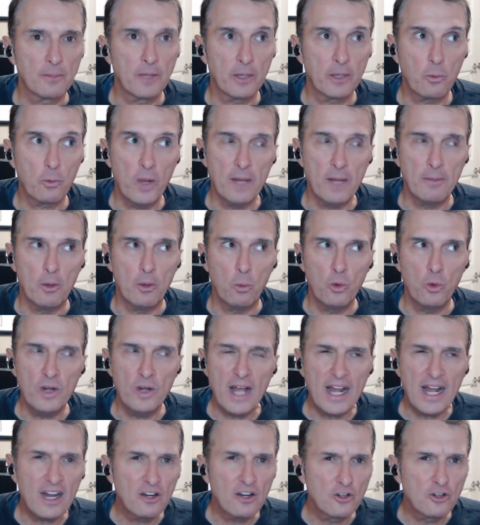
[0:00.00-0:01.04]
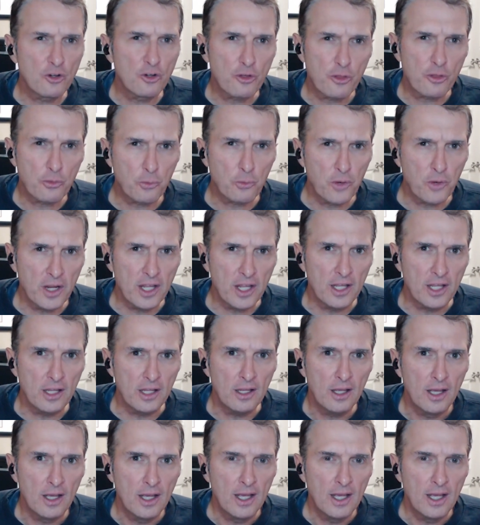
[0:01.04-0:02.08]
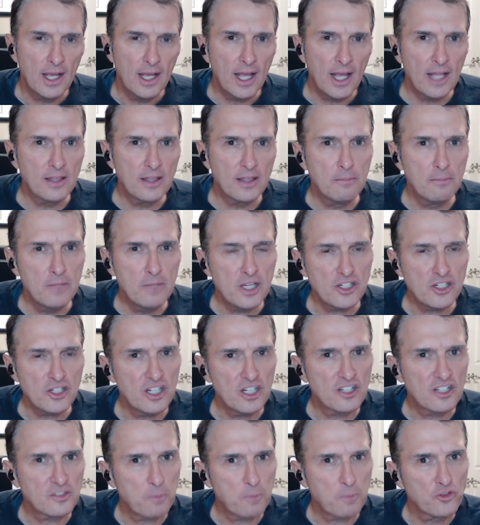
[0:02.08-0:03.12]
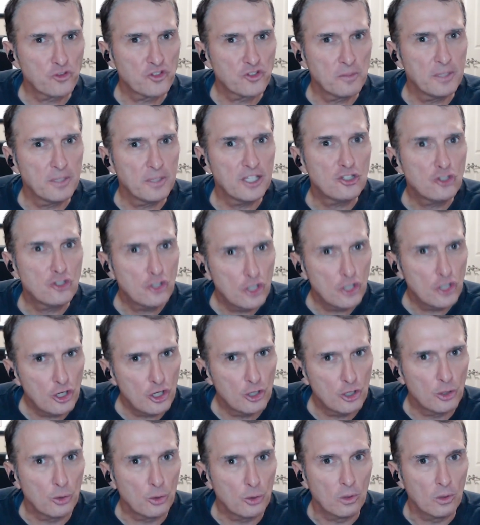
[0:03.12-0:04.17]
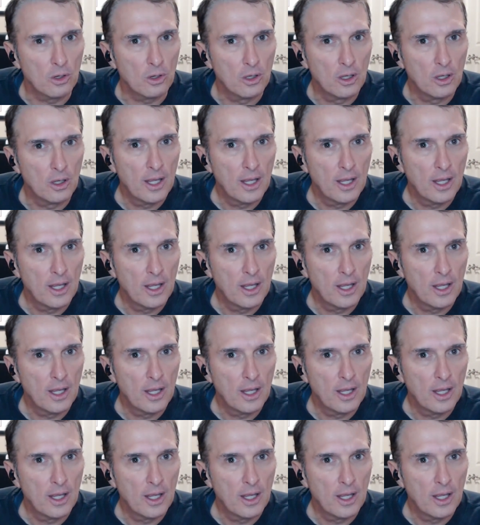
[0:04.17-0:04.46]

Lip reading: I'm like, wait a minute, we're not under 3, and the mission is supposed to be 2.